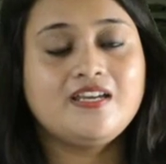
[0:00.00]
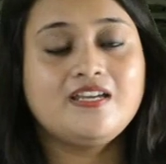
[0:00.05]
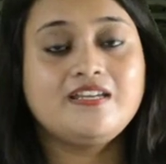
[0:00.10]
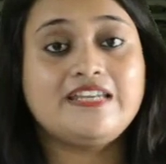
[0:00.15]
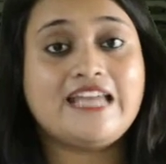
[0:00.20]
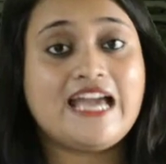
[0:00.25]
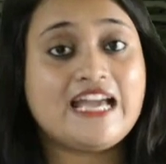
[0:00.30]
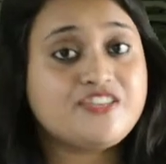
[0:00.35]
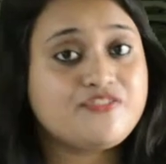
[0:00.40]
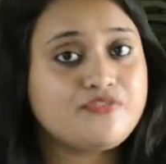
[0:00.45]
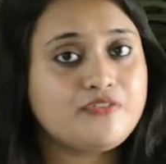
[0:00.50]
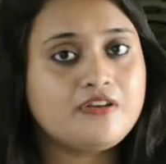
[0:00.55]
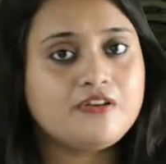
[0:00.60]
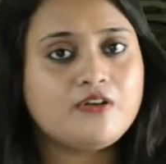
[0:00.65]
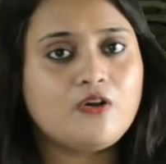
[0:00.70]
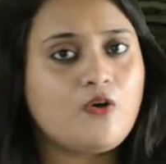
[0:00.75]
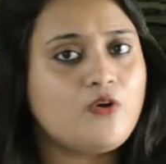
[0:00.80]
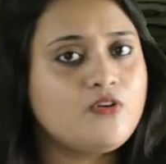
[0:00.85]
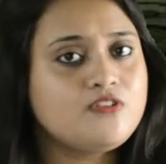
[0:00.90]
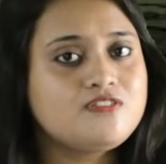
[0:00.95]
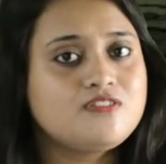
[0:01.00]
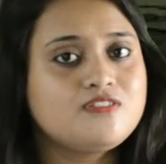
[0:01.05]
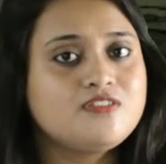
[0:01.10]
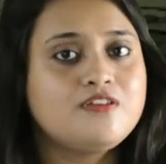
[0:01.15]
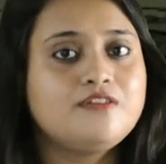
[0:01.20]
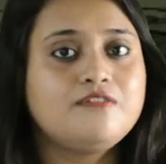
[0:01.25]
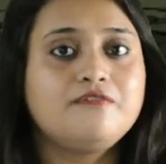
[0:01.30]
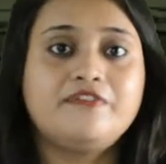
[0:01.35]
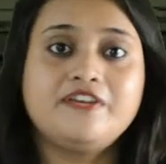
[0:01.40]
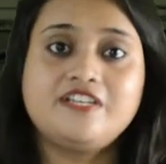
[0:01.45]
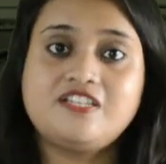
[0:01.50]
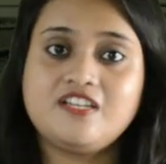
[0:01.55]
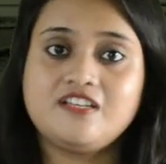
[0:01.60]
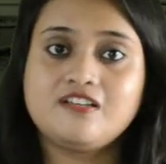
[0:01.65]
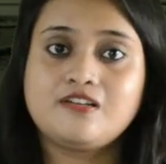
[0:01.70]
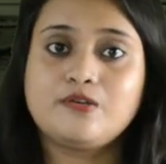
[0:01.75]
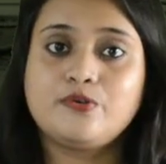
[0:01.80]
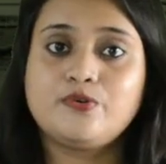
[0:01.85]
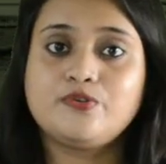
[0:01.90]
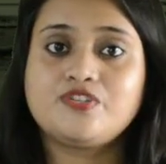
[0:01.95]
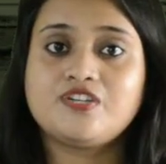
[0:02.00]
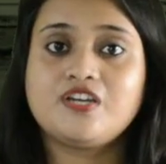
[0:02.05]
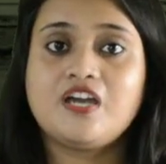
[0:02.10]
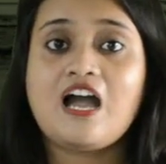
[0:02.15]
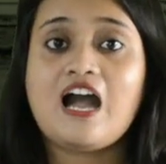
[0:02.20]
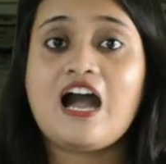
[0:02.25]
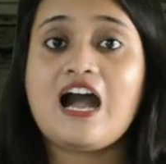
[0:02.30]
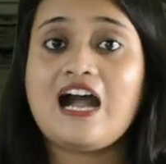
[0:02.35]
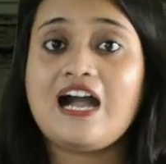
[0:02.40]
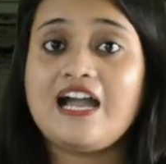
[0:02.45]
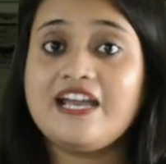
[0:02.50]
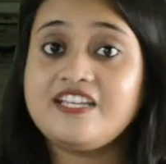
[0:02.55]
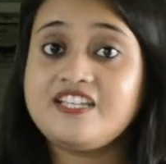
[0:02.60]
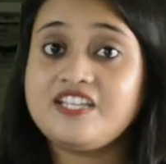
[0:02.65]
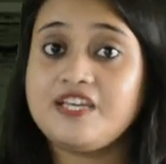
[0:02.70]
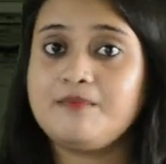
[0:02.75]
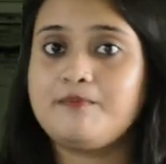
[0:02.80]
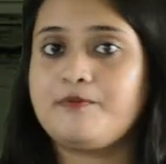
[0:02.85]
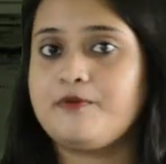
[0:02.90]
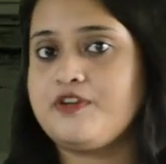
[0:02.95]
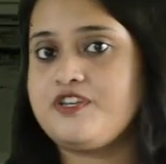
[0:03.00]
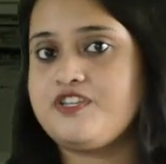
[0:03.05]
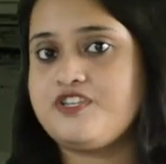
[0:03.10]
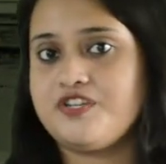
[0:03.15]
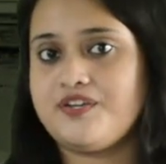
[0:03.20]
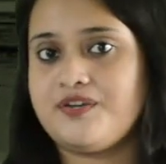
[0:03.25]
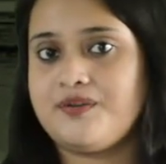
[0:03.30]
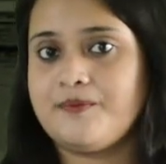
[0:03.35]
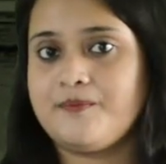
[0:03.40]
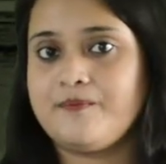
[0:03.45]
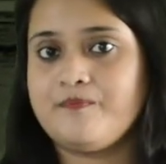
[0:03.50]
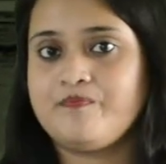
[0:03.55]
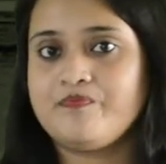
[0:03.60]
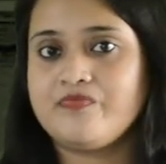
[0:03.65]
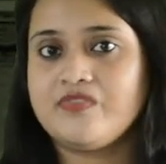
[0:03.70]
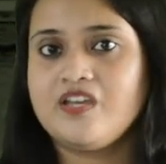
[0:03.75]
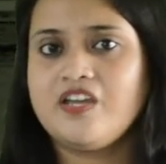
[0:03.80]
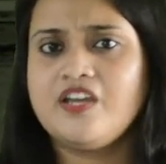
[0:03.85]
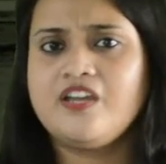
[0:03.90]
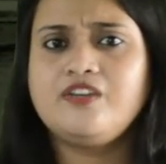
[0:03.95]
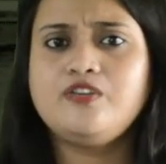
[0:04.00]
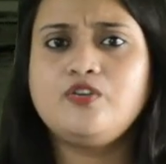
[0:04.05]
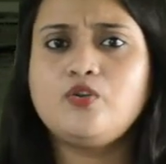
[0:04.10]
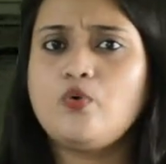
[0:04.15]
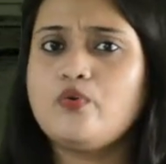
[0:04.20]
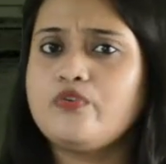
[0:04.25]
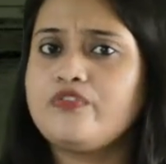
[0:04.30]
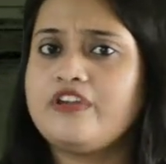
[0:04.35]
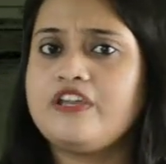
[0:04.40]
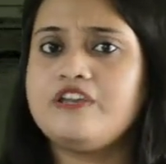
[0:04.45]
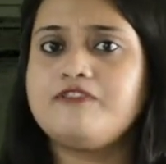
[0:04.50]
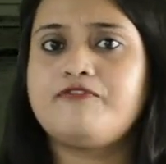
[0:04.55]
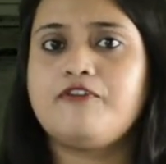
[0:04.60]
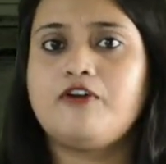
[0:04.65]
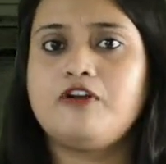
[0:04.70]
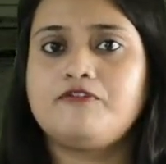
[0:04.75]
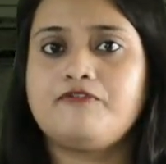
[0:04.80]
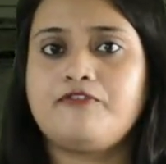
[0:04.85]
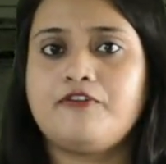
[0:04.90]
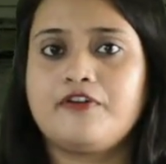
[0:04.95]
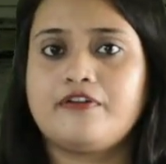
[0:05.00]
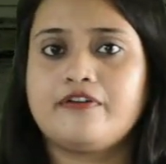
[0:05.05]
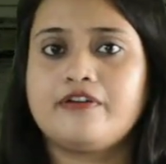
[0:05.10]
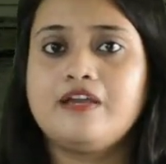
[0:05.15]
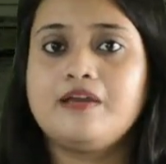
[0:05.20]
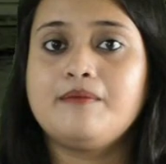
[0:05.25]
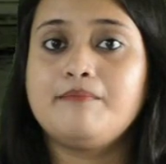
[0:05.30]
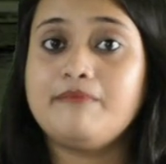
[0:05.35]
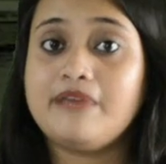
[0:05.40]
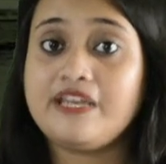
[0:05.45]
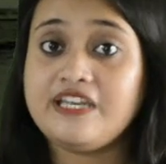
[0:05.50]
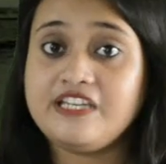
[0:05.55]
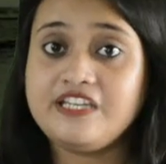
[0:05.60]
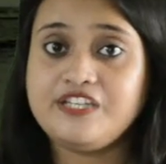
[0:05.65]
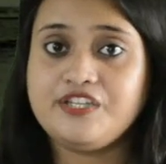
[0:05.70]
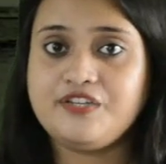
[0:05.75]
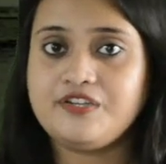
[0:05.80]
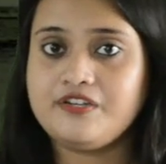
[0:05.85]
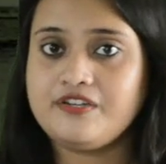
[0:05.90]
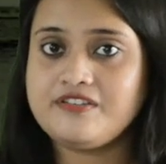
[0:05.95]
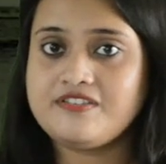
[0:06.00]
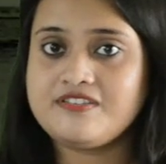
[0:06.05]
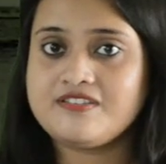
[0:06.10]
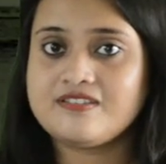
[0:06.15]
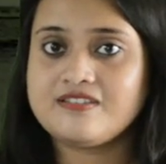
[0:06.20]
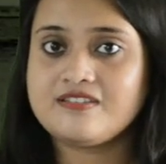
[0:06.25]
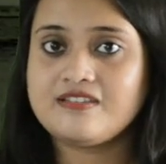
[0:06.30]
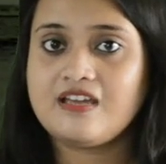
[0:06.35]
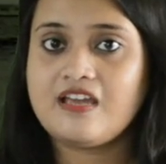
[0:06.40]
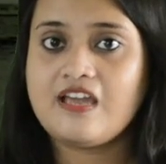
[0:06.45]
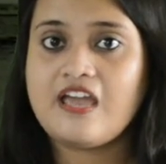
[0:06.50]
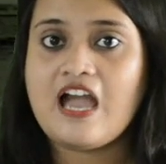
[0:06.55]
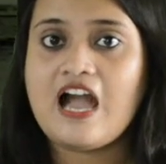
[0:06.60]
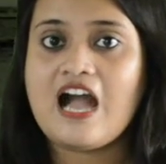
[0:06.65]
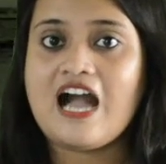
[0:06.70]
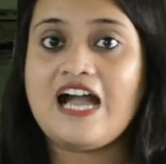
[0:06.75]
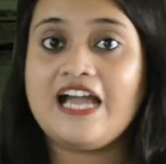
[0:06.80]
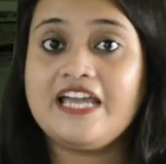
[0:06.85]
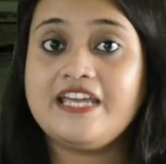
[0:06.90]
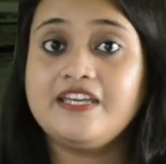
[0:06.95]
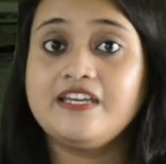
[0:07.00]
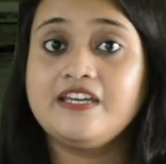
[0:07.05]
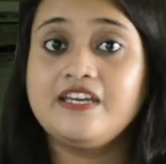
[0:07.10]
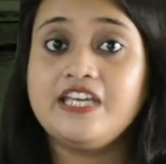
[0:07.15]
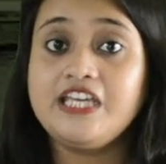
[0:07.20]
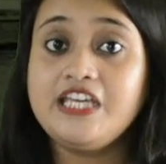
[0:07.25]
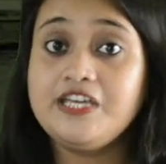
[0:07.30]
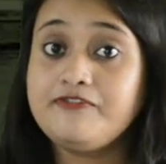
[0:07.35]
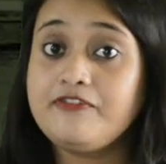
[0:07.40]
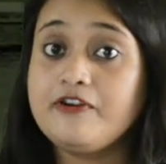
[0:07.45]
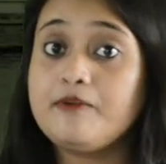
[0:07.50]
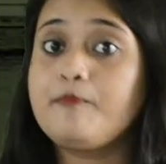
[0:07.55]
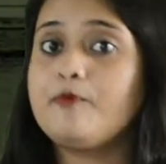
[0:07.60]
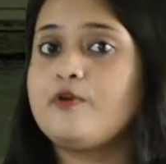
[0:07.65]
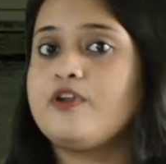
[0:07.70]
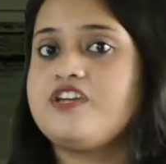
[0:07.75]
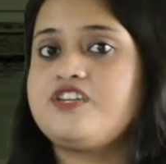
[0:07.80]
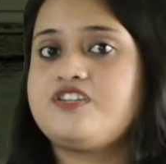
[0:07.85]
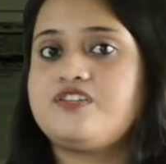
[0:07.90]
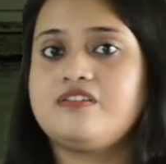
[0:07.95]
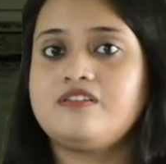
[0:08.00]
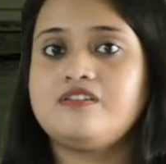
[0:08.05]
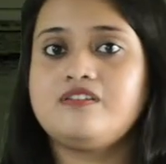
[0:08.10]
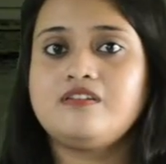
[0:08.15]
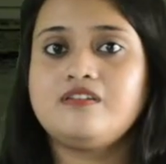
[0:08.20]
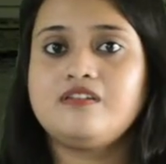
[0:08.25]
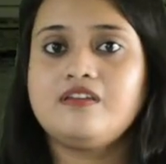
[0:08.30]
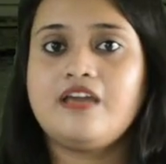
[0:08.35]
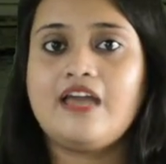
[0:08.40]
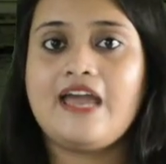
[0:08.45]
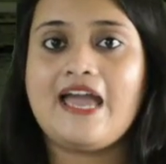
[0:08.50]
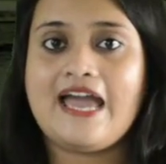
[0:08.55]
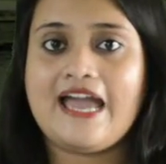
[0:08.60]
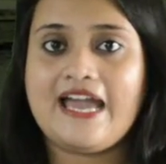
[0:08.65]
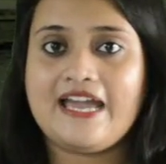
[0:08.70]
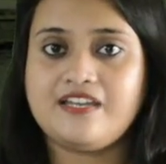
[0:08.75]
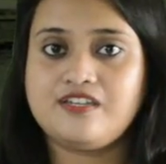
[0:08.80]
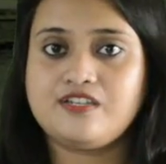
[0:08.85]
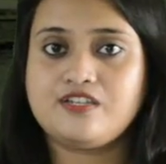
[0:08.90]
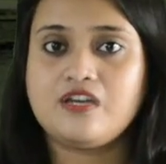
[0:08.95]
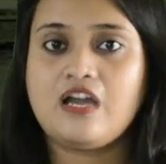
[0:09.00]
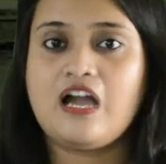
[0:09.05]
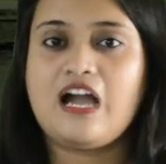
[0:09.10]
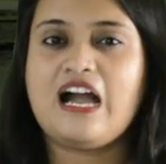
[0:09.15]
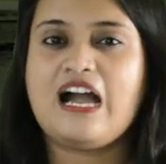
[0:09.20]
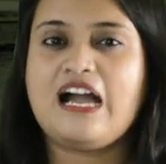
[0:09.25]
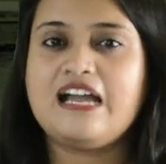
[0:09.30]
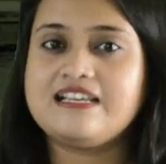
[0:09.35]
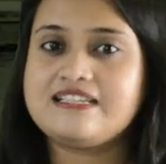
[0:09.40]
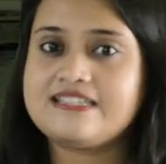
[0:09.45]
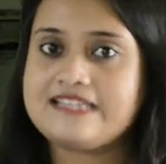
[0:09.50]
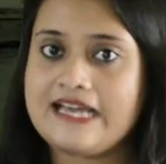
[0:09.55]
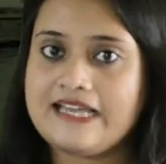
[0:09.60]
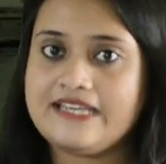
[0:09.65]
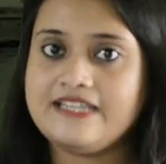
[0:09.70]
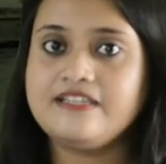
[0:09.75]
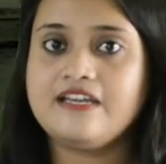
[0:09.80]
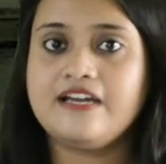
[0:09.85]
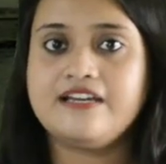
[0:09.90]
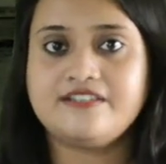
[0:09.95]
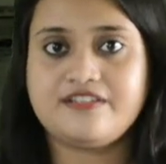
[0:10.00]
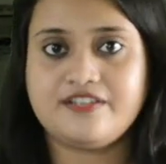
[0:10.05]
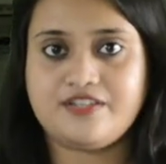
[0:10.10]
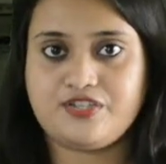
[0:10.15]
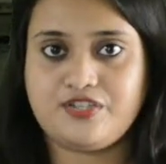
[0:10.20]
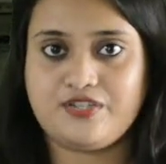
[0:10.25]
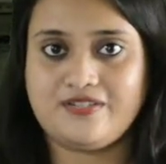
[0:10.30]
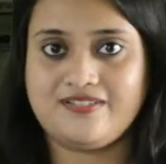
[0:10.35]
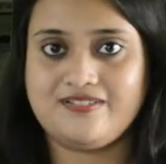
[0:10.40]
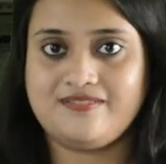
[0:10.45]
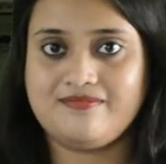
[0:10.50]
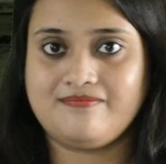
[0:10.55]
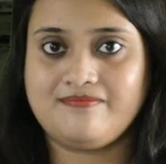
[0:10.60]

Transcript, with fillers: natural cause, which include high temperature, no rainfall for many years, high evaporation and high salinization.